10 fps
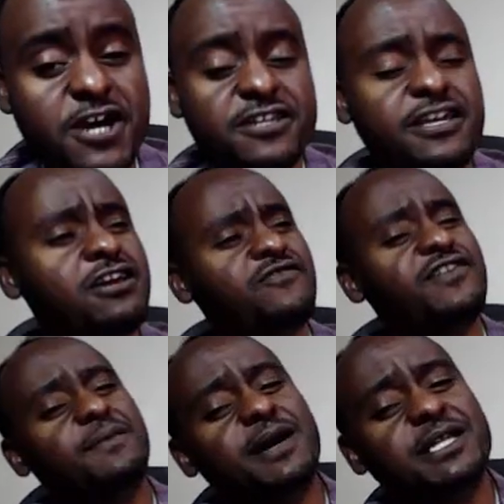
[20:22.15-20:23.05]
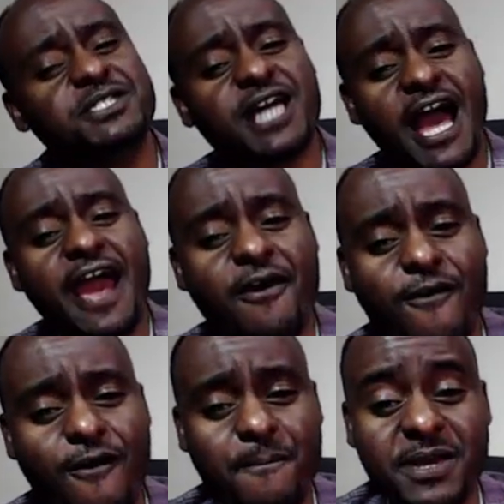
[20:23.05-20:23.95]
Thank you very much. I
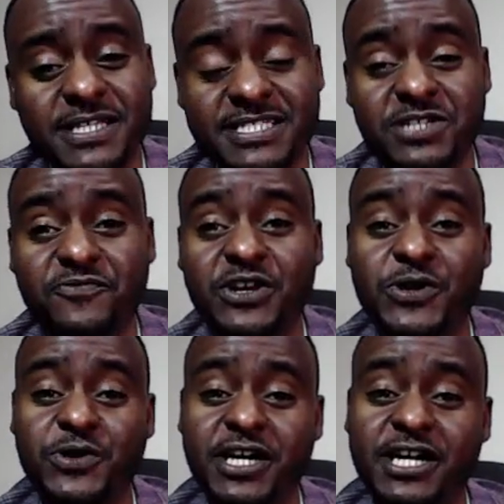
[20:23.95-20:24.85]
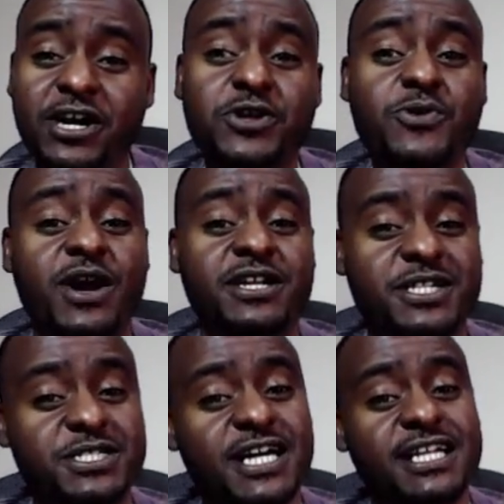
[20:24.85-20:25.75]
hope in this video record you
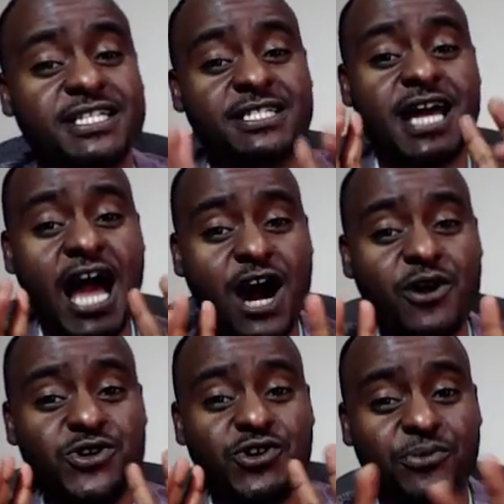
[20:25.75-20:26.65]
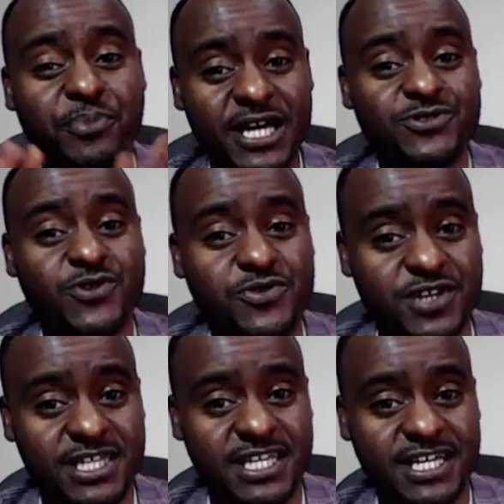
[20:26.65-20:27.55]
understand how you operate those
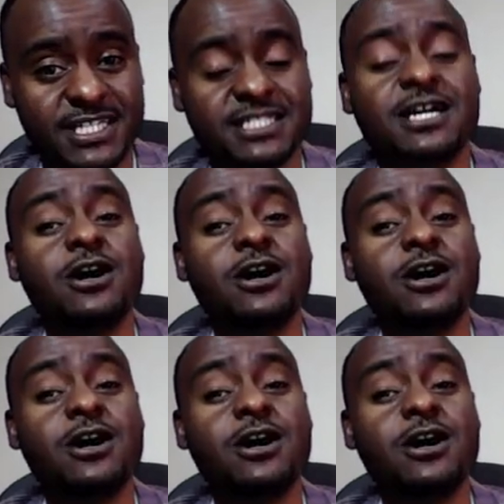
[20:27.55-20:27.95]
three things.